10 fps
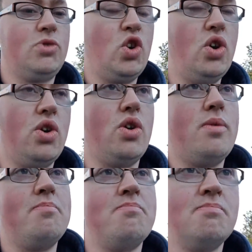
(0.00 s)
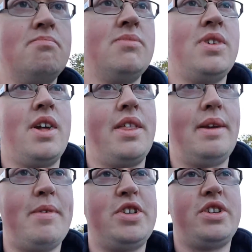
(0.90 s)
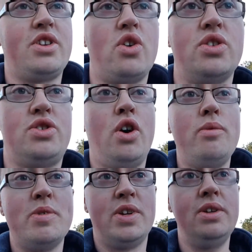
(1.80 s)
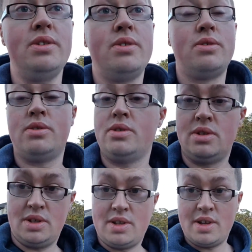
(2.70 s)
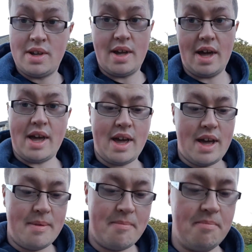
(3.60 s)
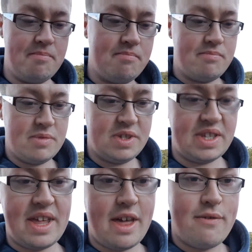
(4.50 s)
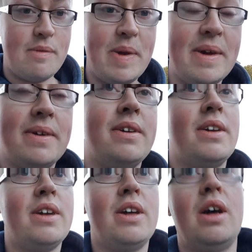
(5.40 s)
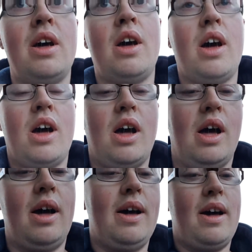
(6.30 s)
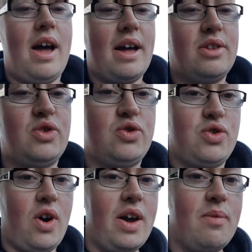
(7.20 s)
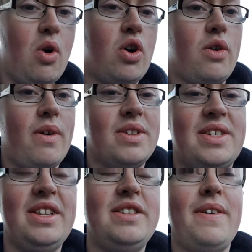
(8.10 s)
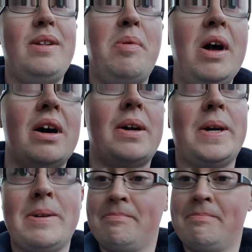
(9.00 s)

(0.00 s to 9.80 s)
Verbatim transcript: go home. And I'm actually going to go to Todmorden. Um, stay there for a bit. Uh, and try walk around Centerville Park